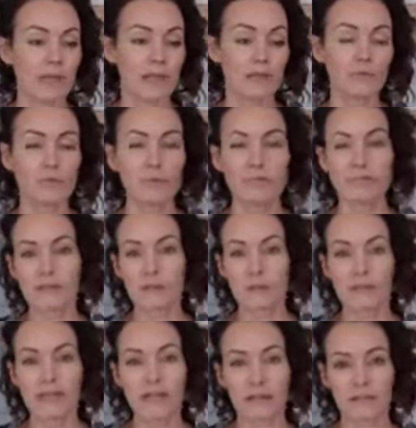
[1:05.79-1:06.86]
And the reason that
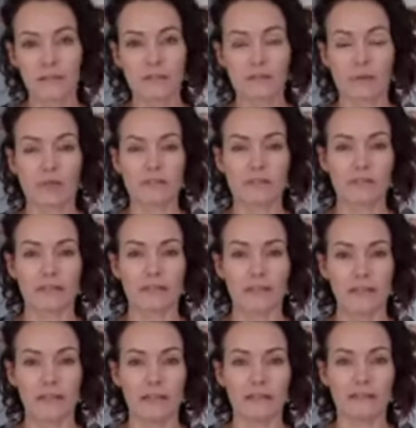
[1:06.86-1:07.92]
we have this person
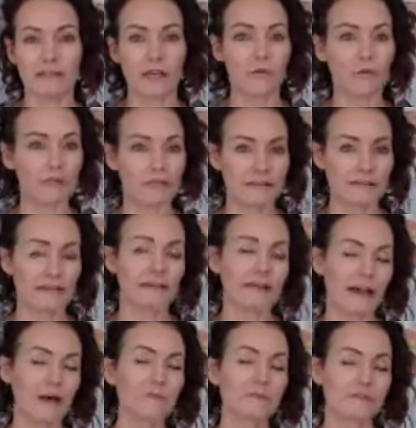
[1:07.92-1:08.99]
is not only does
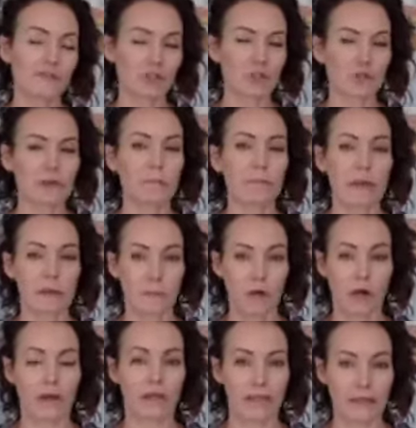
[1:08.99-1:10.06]
it helps to streamline
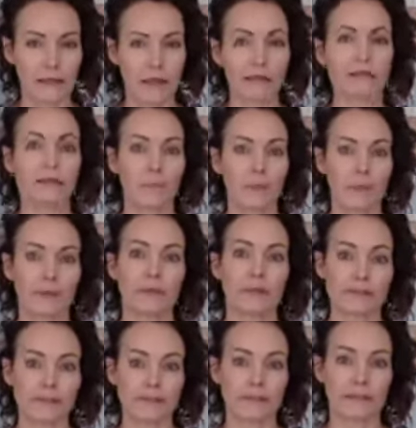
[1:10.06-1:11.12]
marketing. That's a big
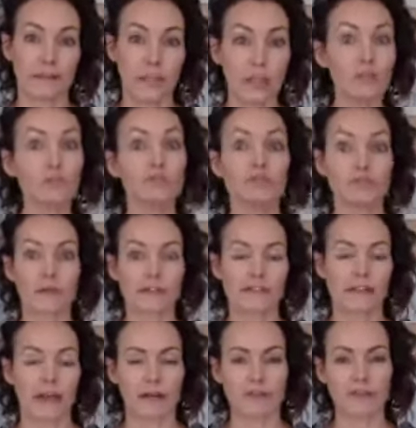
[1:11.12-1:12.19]
reason. That's a huge
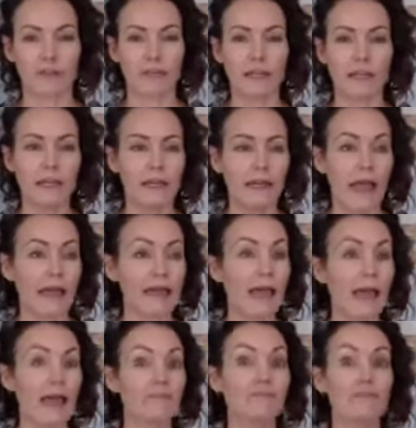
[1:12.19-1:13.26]
reason, actually. And
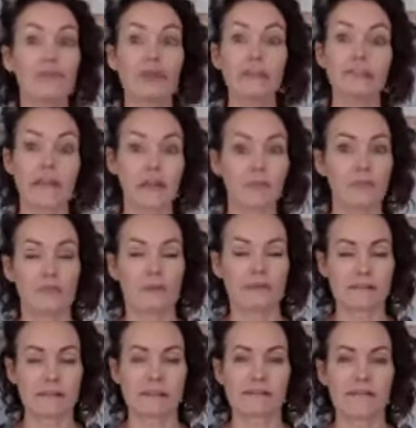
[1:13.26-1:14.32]
every type of
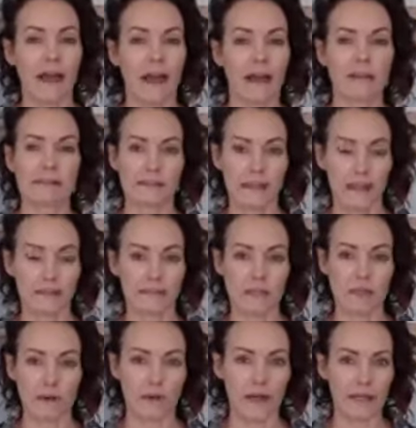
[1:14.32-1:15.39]
business has an
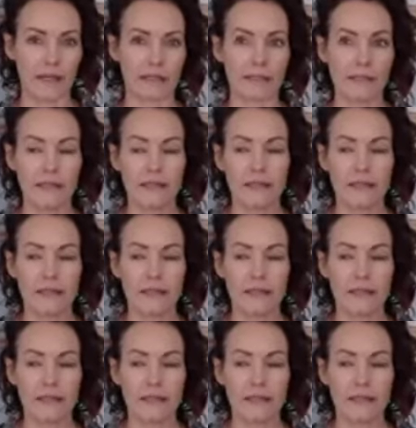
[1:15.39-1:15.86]
ideal client.